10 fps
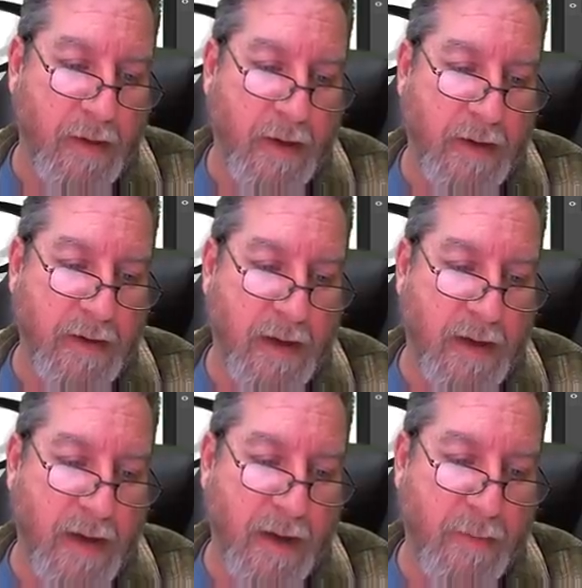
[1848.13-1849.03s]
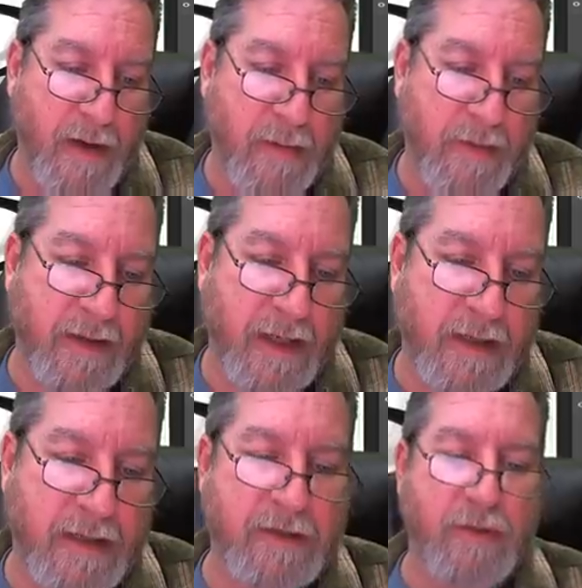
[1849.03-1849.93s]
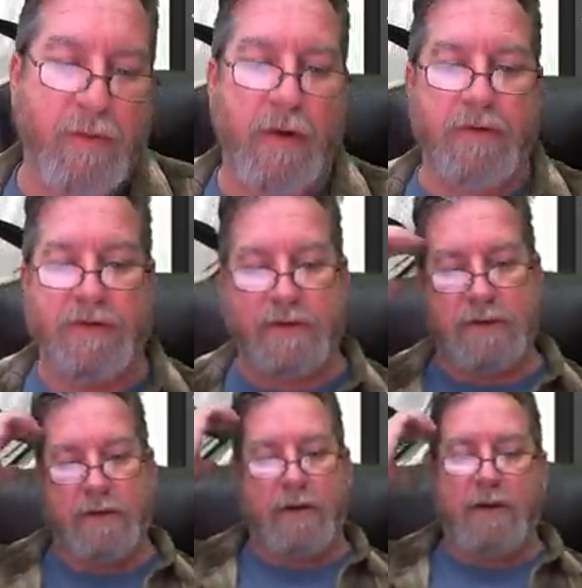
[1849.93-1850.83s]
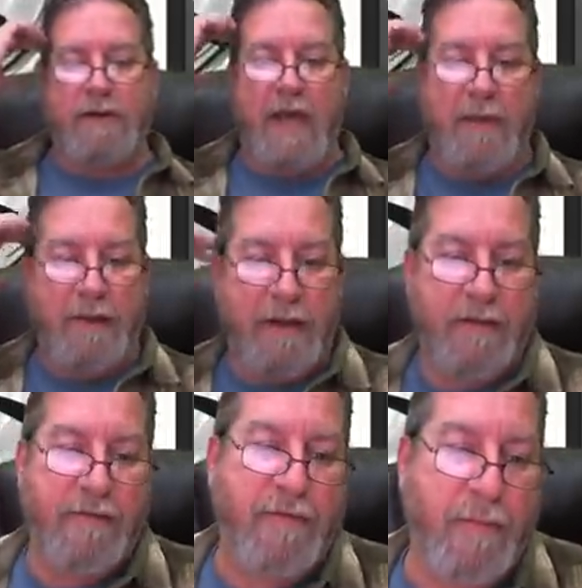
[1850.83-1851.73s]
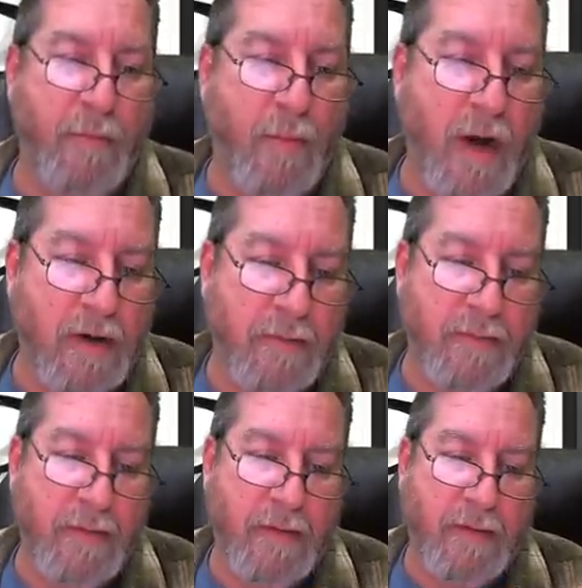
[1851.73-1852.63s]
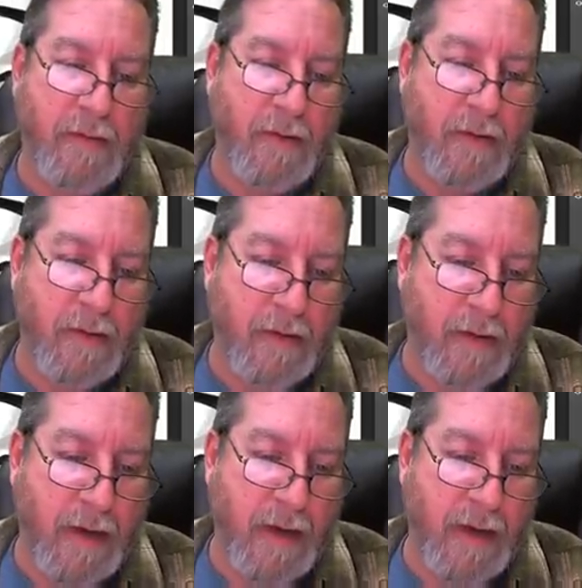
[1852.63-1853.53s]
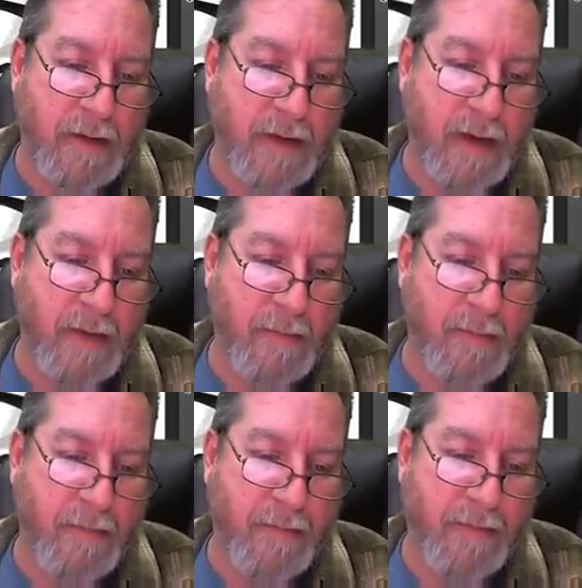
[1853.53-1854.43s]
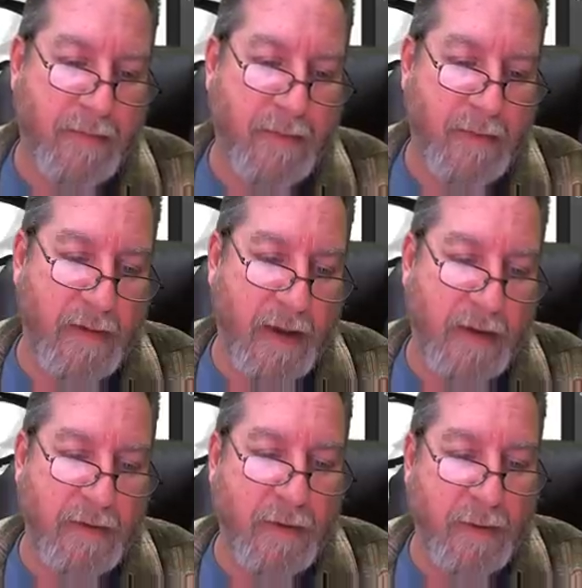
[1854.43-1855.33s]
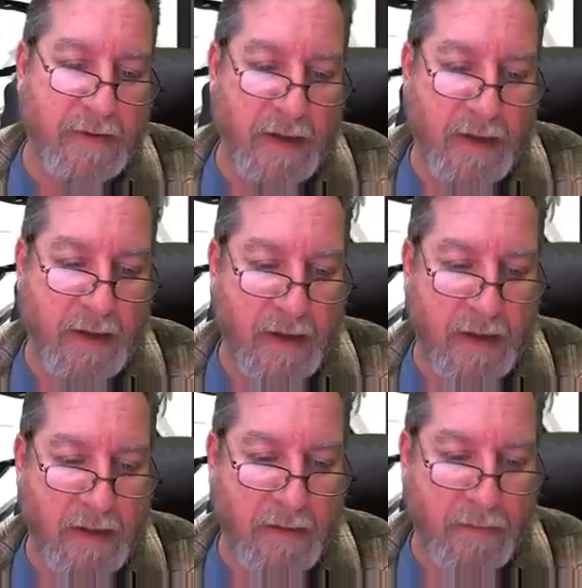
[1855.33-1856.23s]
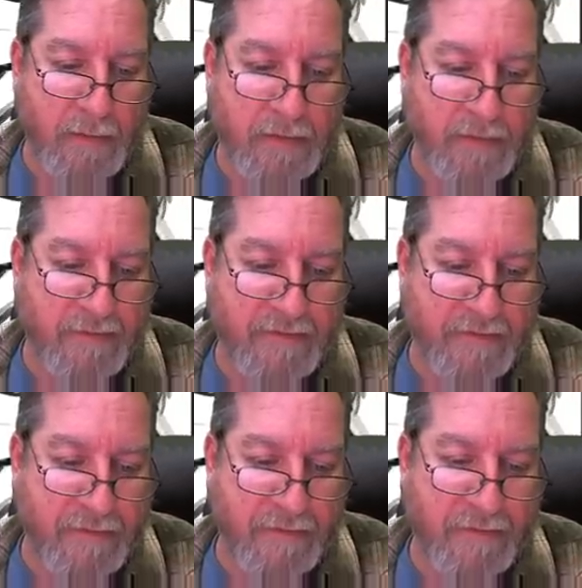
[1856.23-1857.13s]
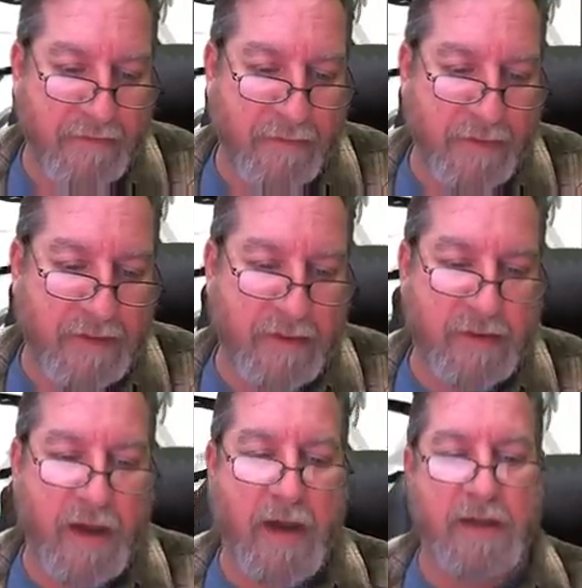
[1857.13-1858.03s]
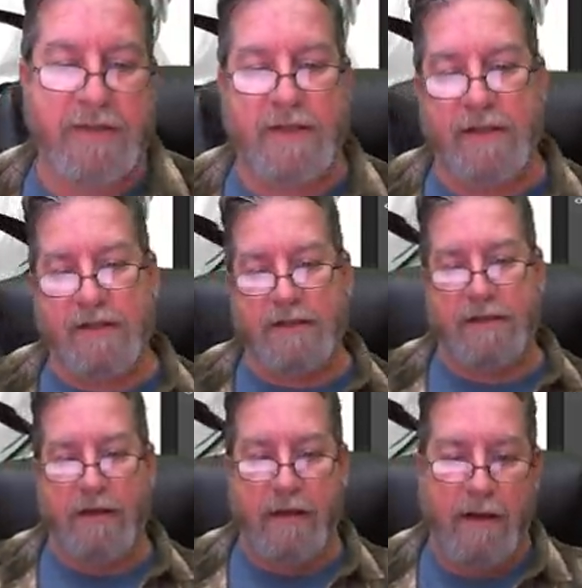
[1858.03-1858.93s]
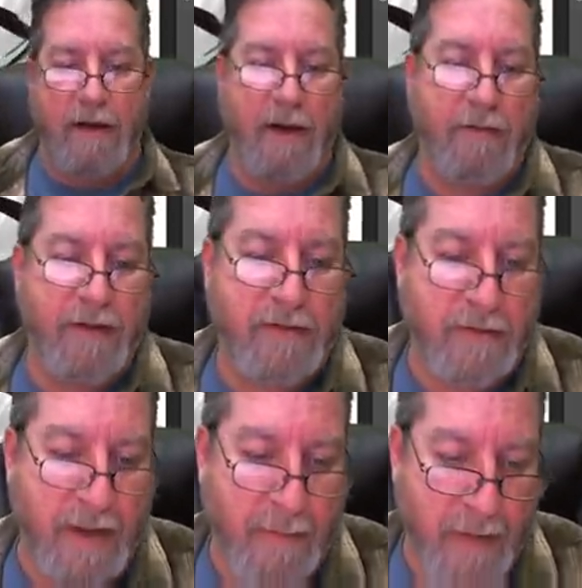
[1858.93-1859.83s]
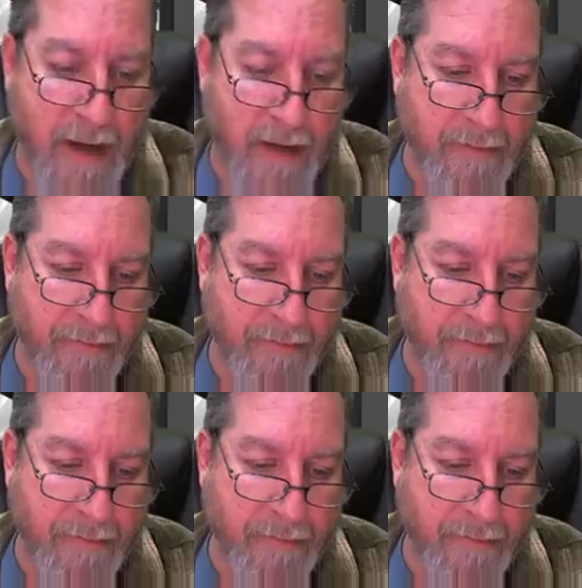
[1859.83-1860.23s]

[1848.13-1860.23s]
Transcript: And uh, I recommend like an Intuos tablet from Wacom. And um, I don't know what they uh, what their what their cost is. I don't think they're that bad.